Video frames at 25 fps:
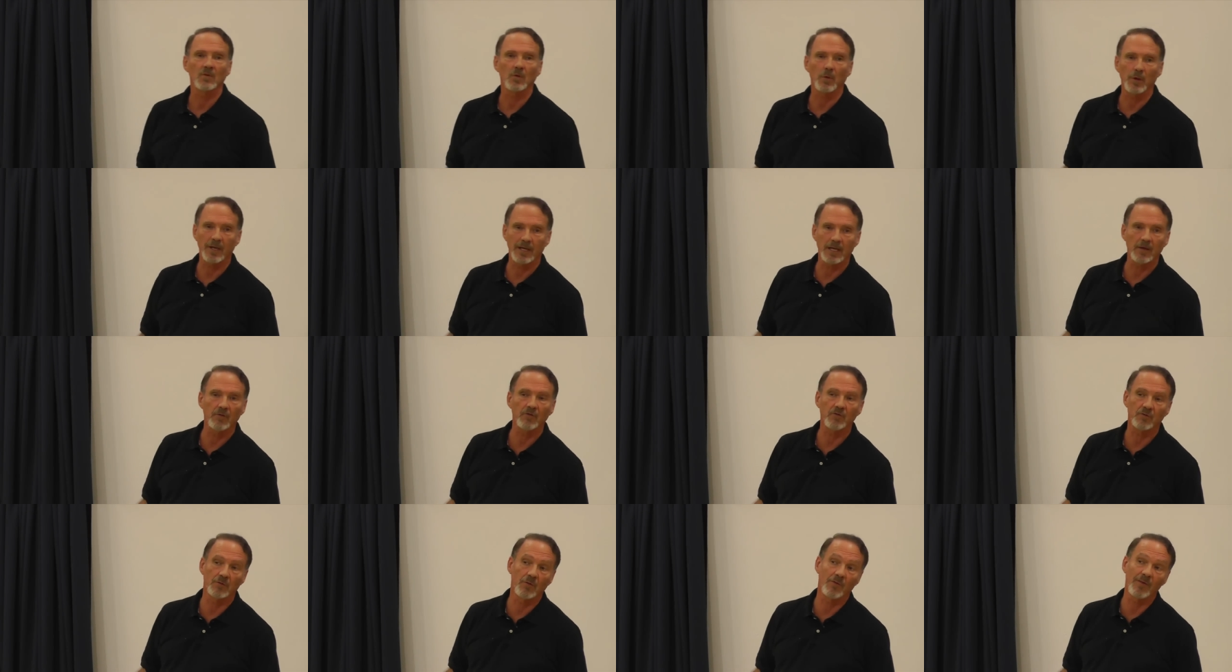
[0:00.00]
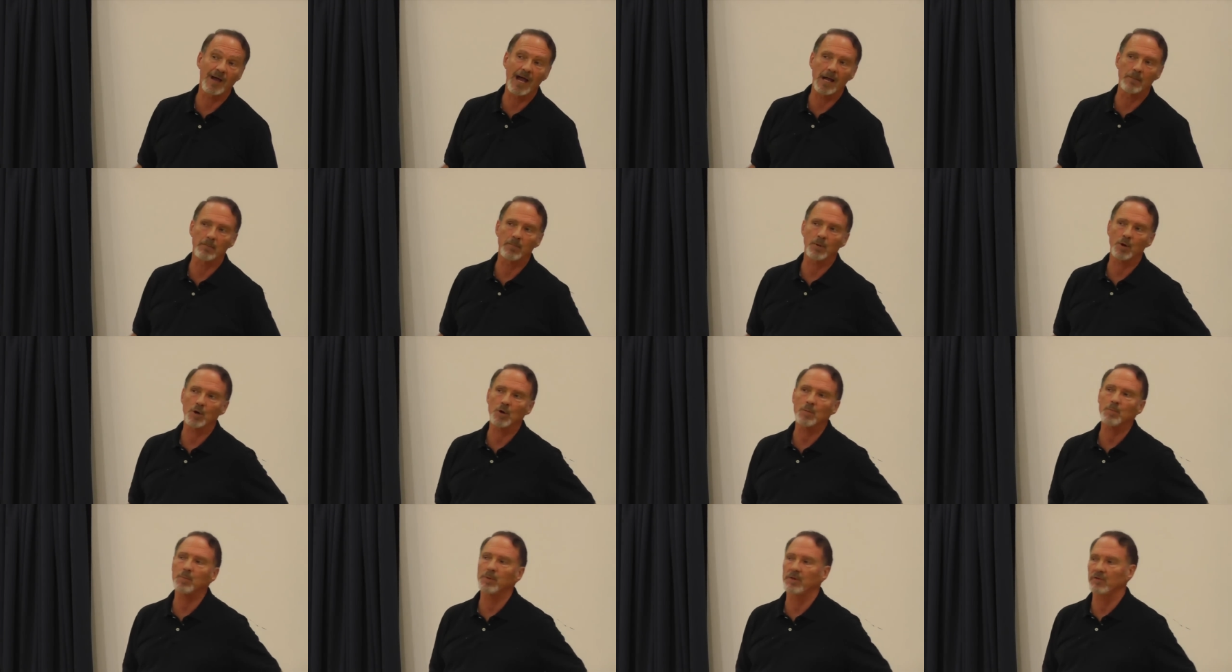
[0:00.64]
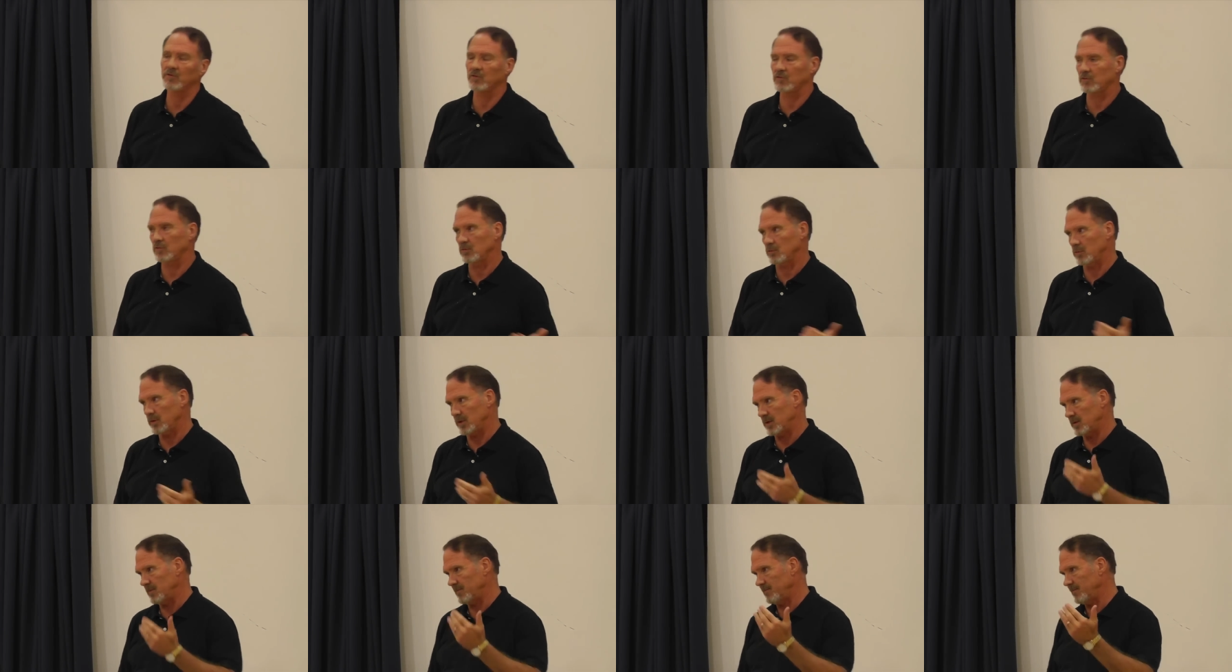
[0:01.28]
So he gives divine purpose
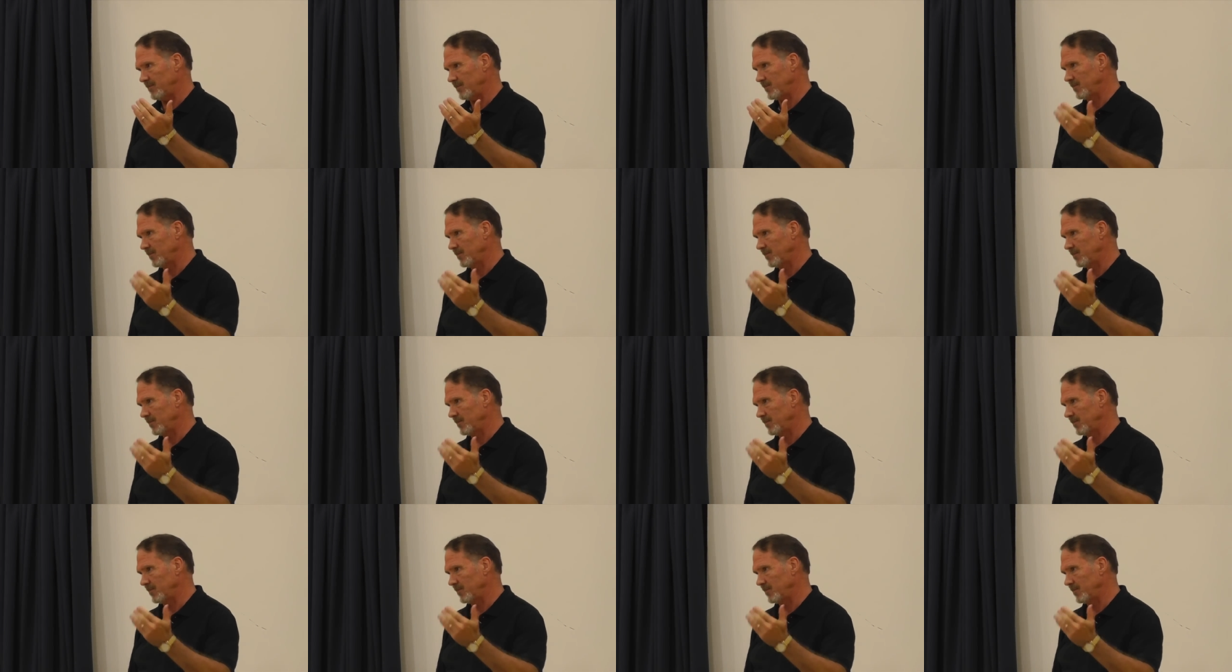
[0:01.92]
to it.